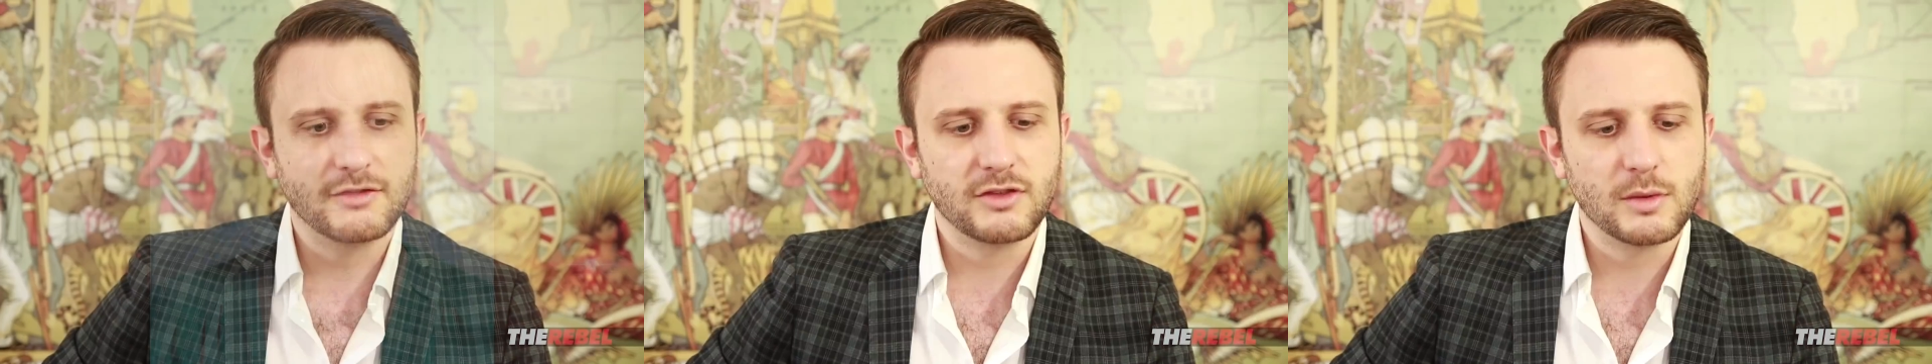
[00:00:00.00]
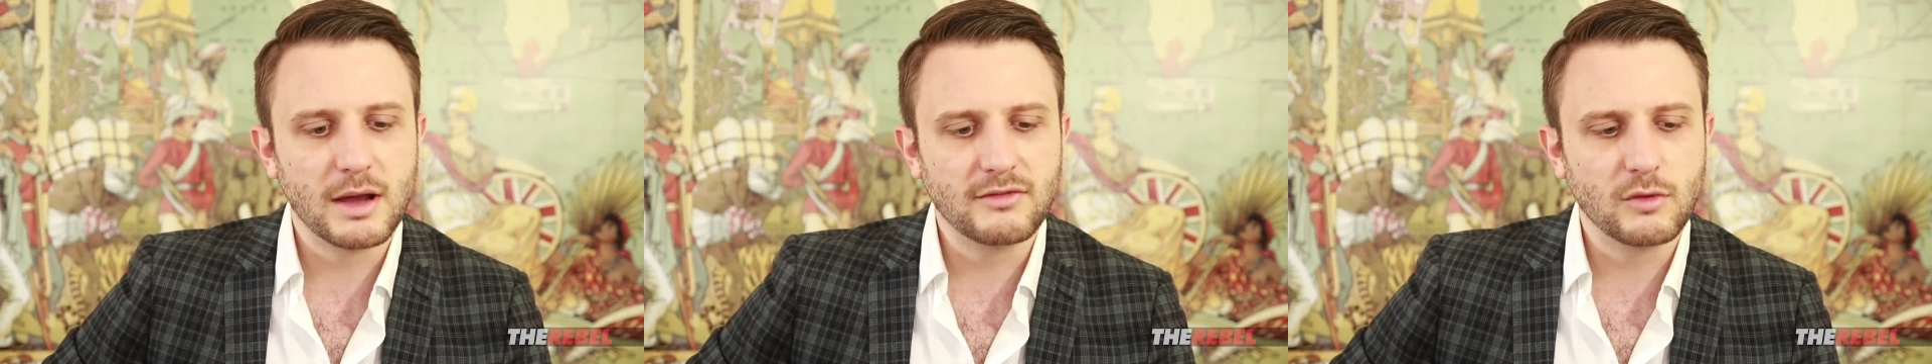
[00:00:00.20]
And
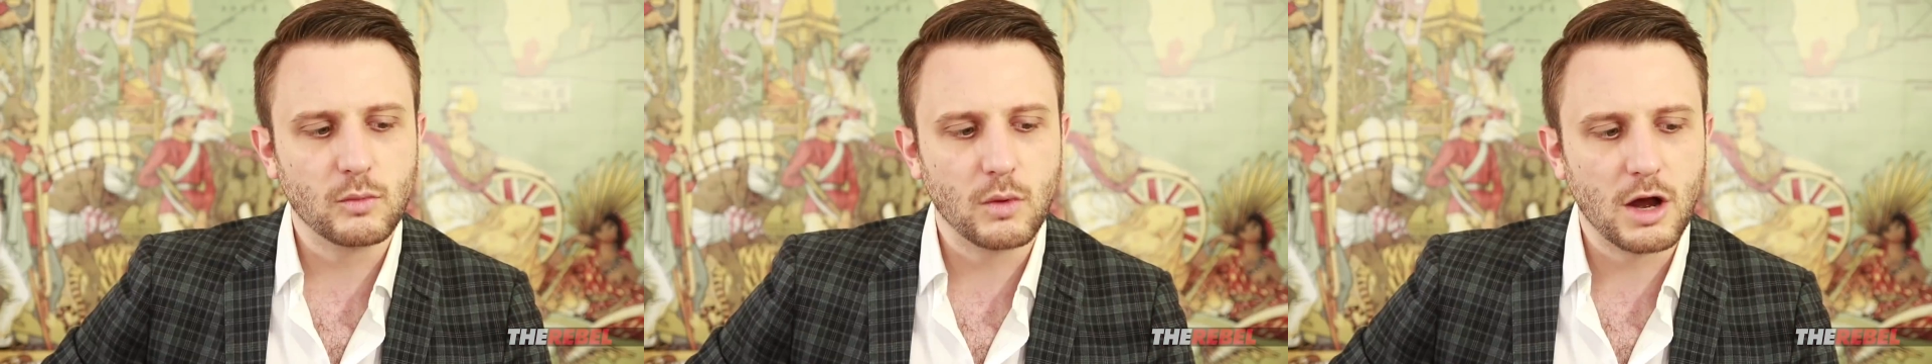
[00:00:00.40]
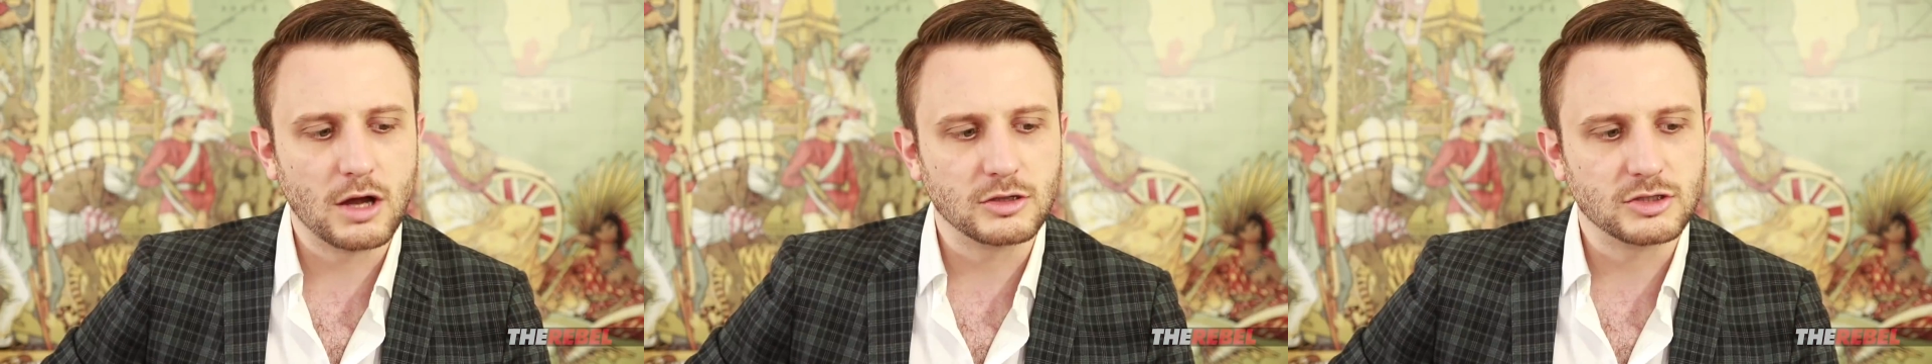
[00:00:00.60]
if you ever
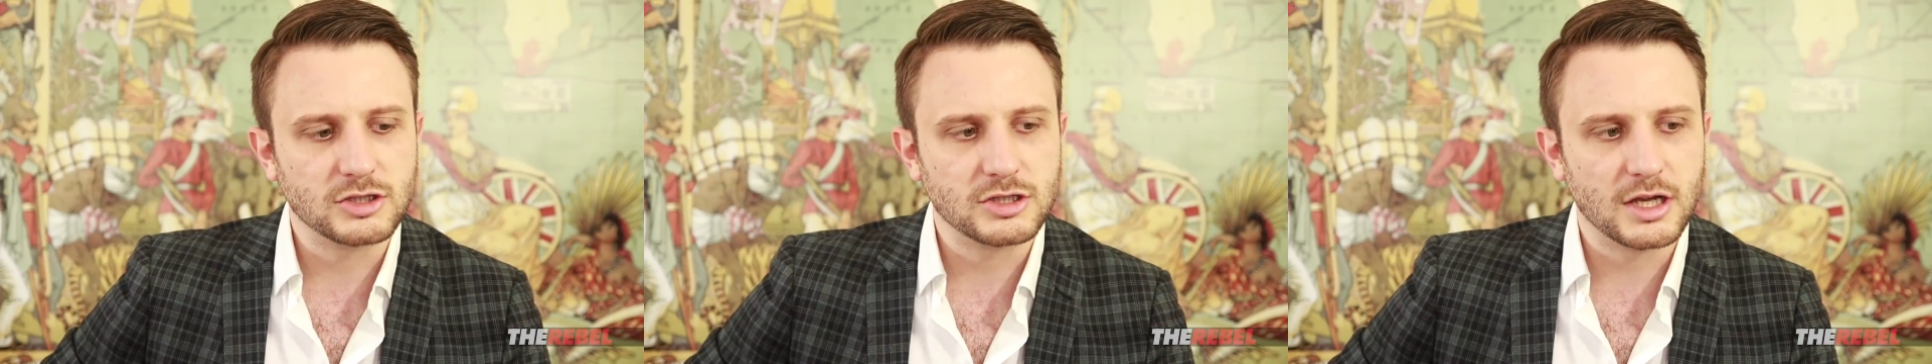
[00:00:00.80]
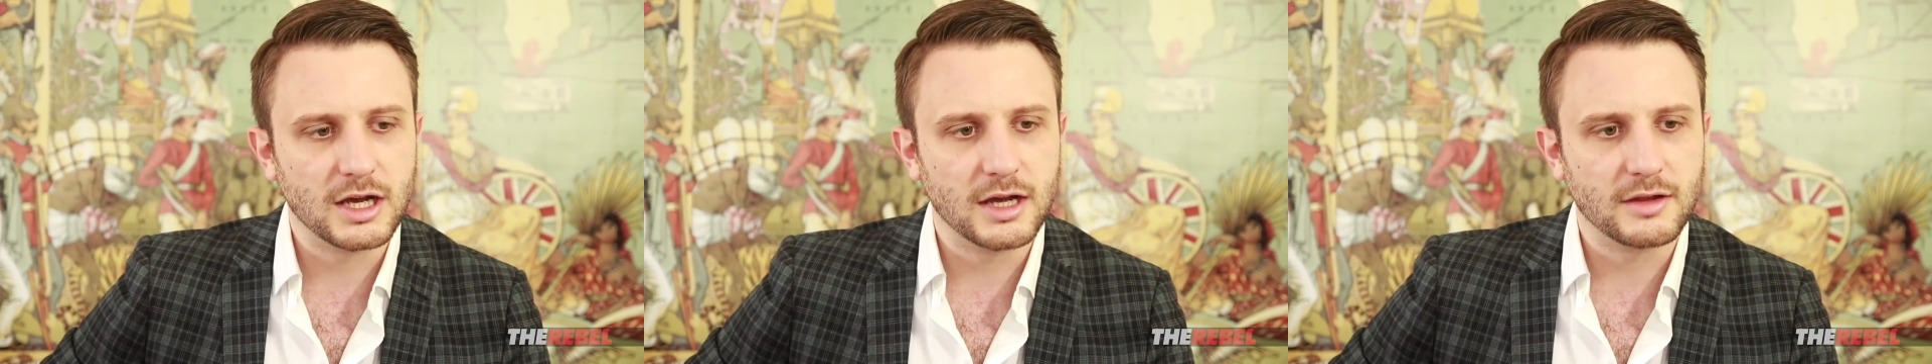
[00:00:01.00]

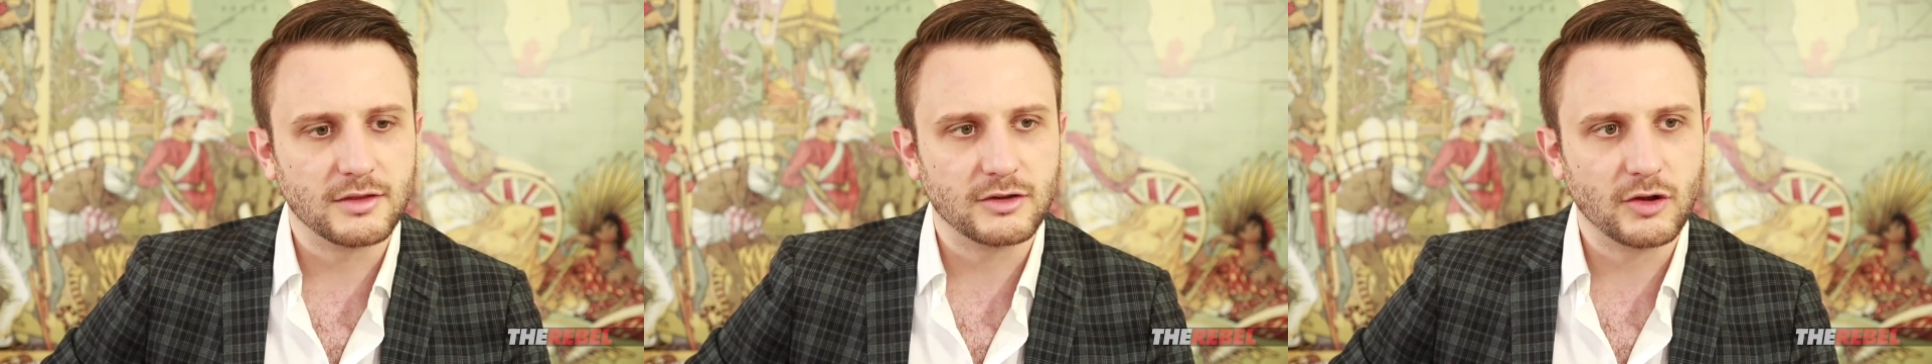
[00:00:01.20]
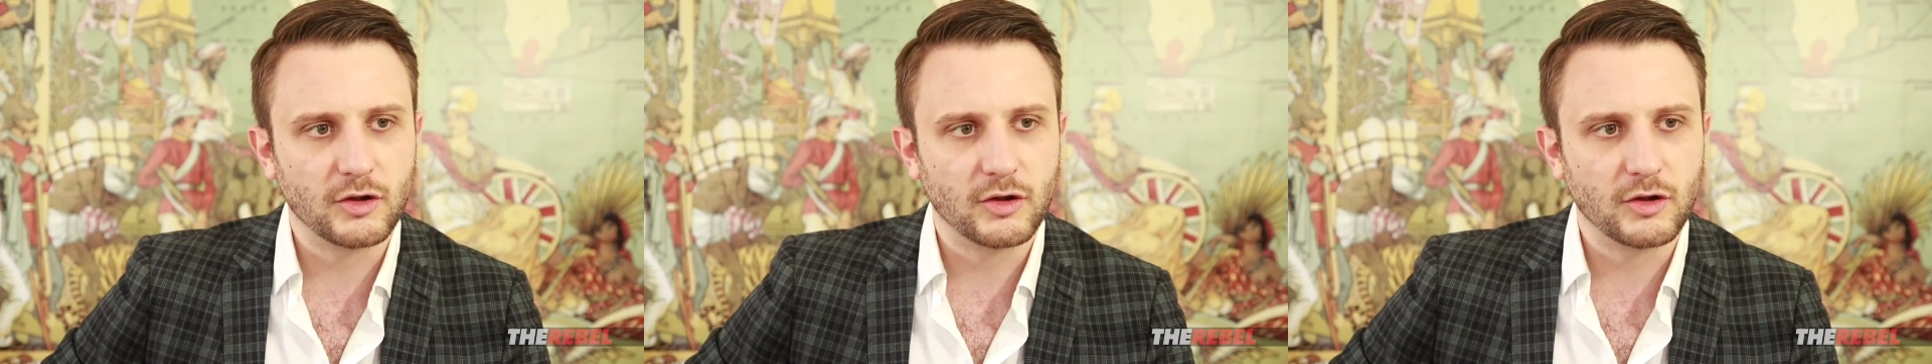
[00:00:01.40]
watched the